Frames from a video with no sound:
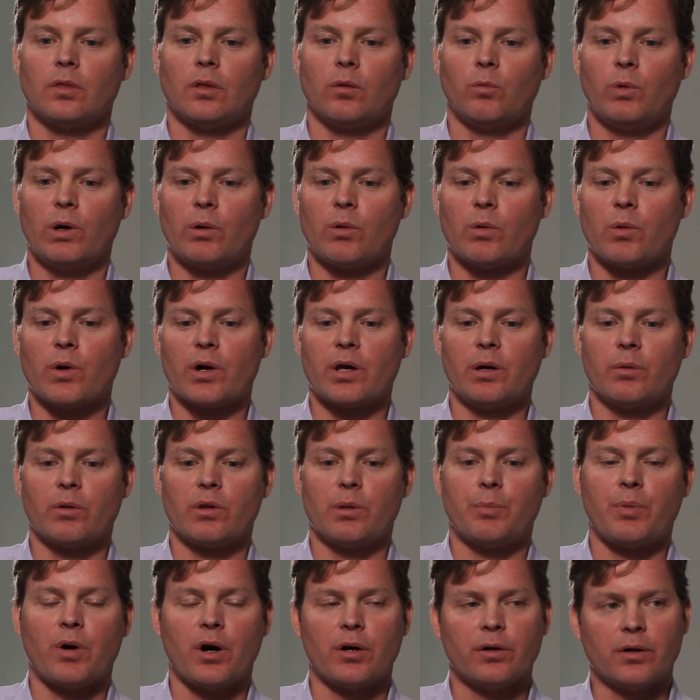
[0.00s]
we were working with a
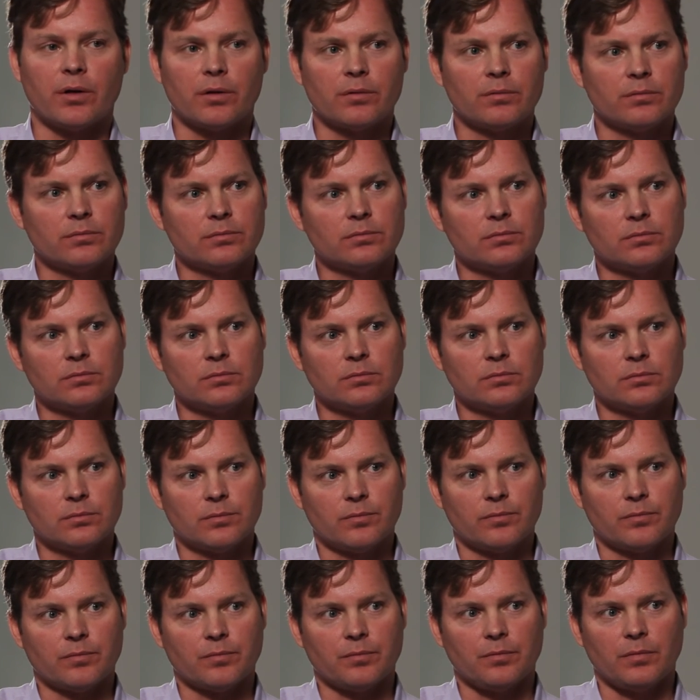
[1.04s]
partner,
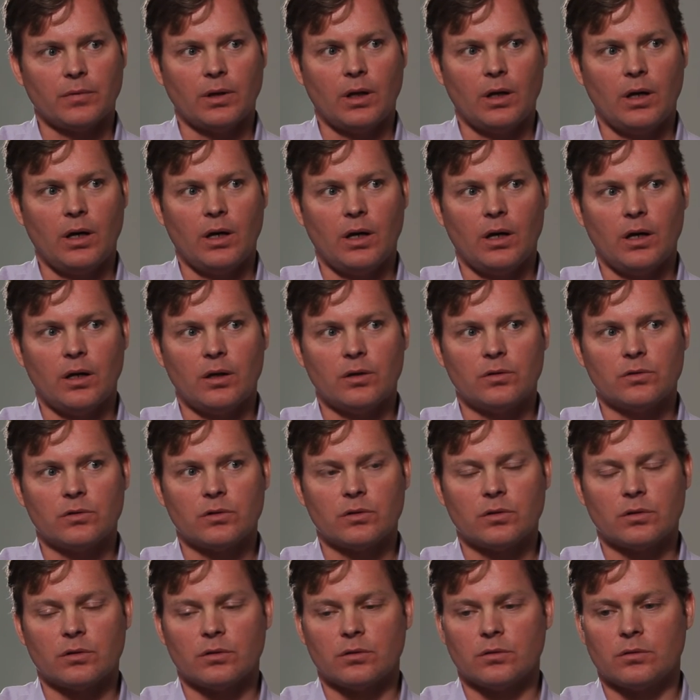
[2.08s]
and
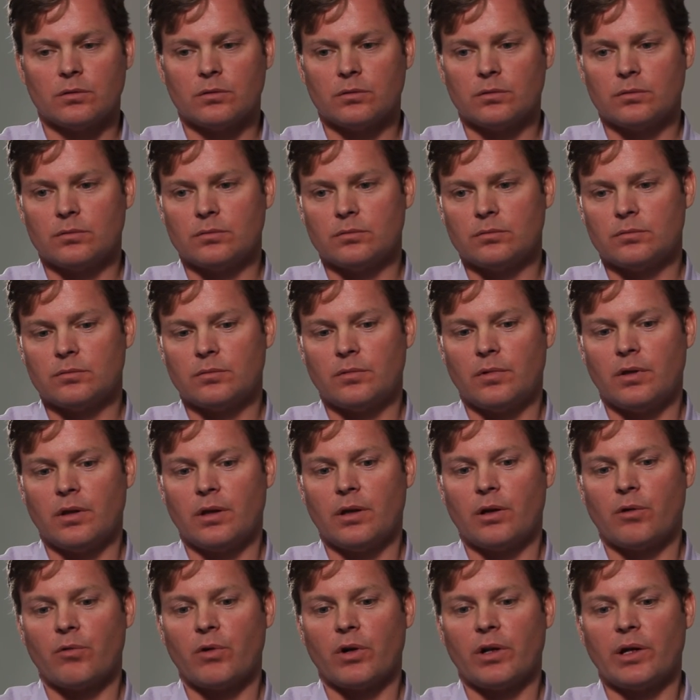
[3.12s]

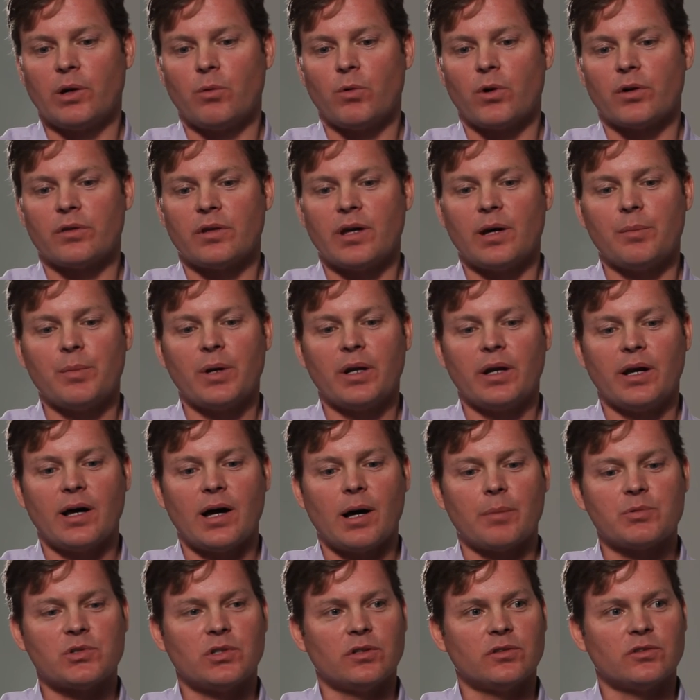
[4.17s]
there really weren't that many
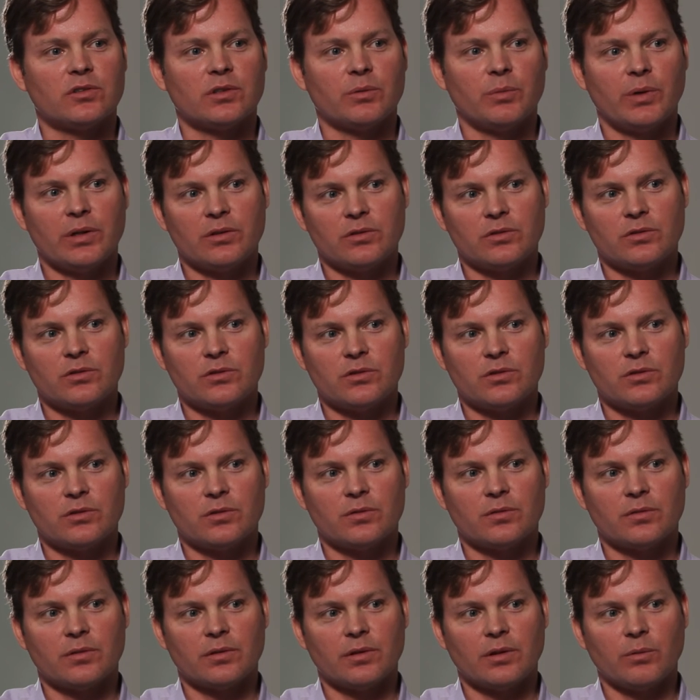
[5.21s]
options, and we
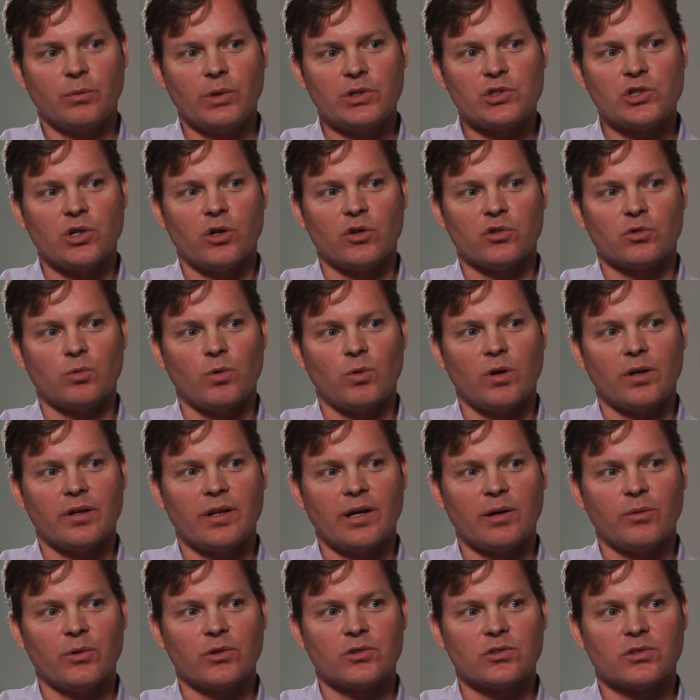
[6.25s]
we chose one
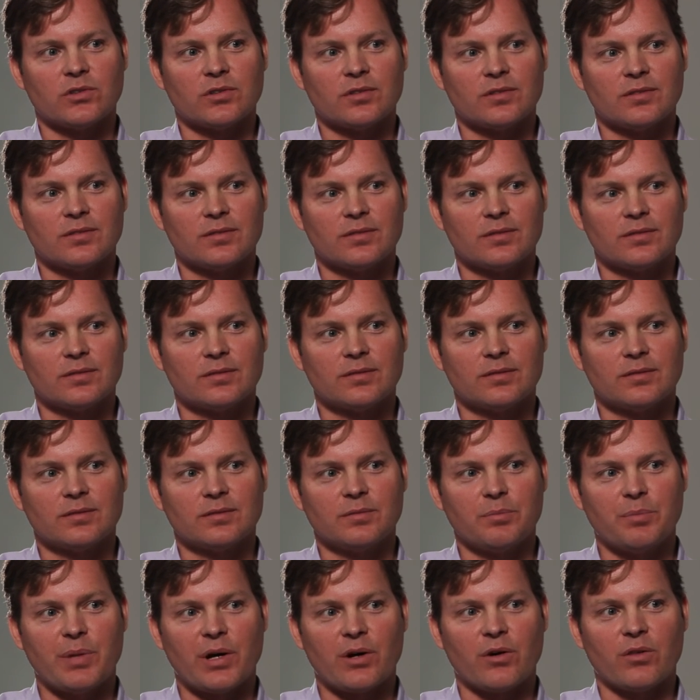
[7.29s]
that was
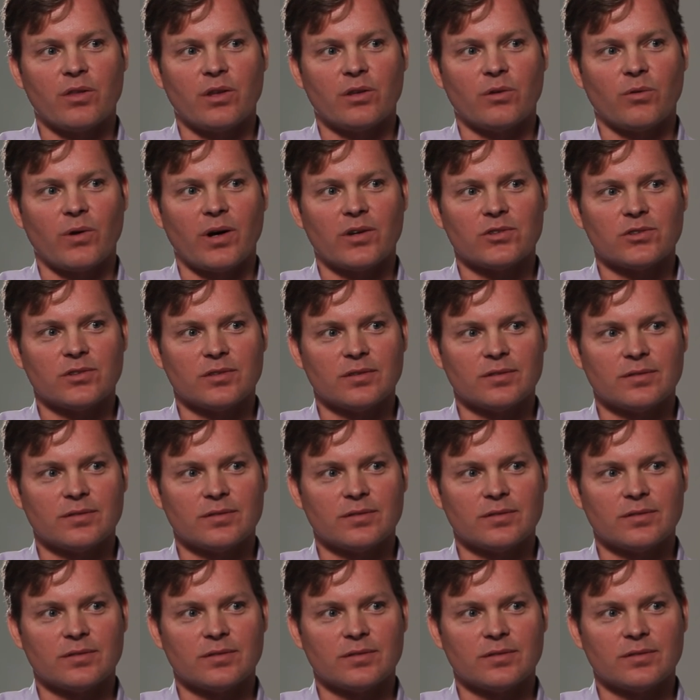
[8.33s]
better than the rest.